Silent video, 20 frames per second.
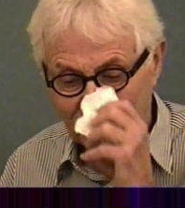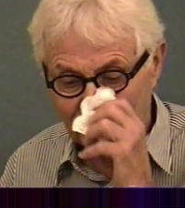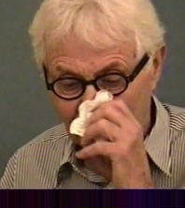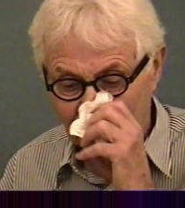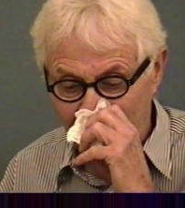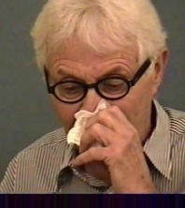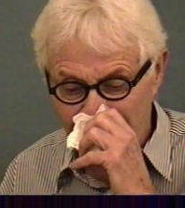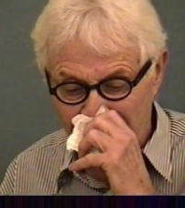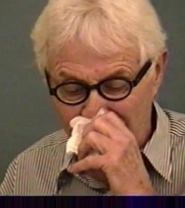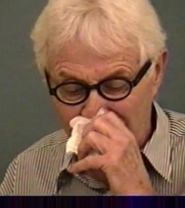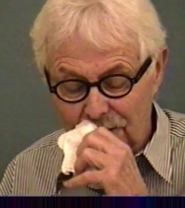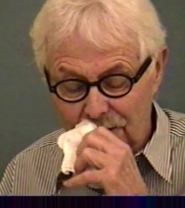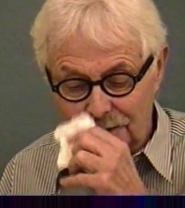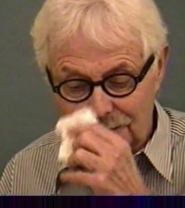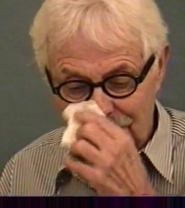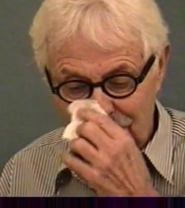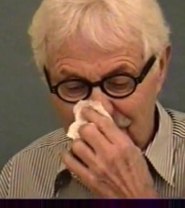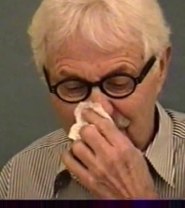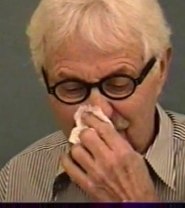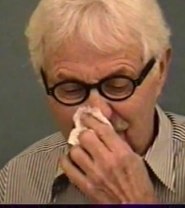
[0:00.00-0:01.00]
Russ
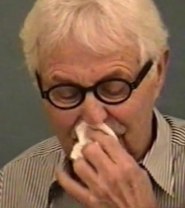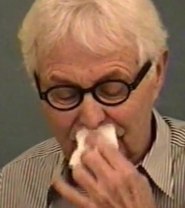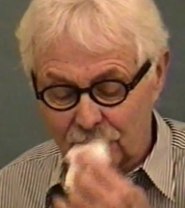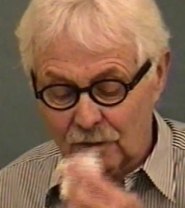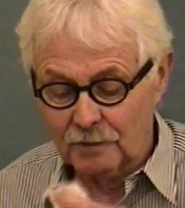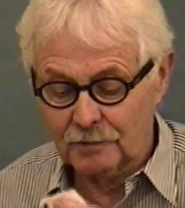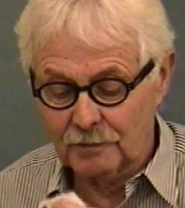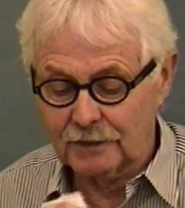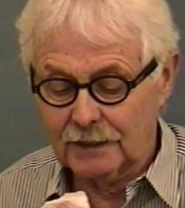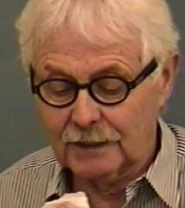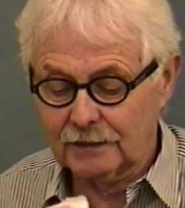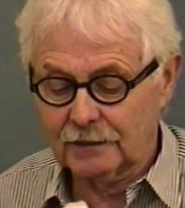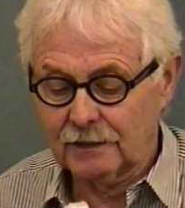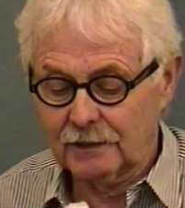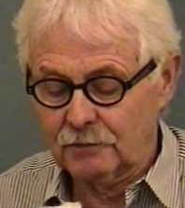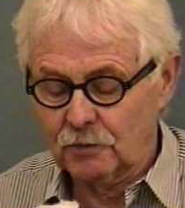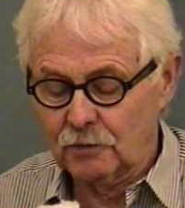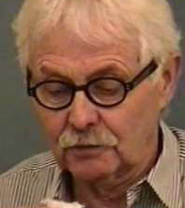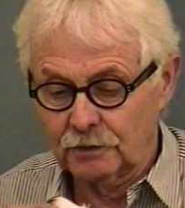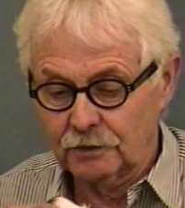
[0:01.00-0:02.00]
Lucas. His mom at that
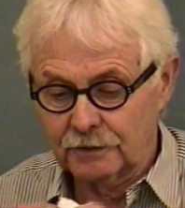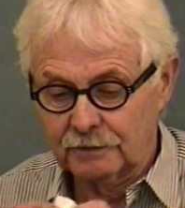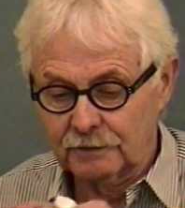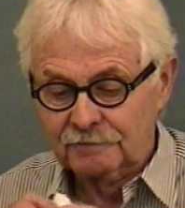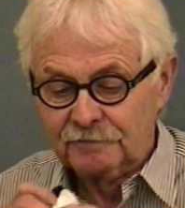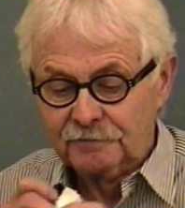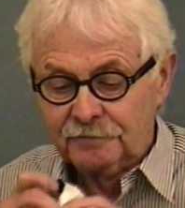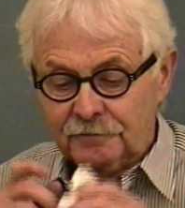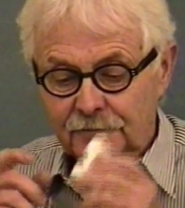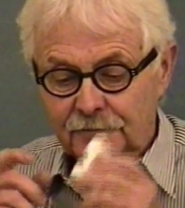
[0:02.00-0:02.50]
time owned the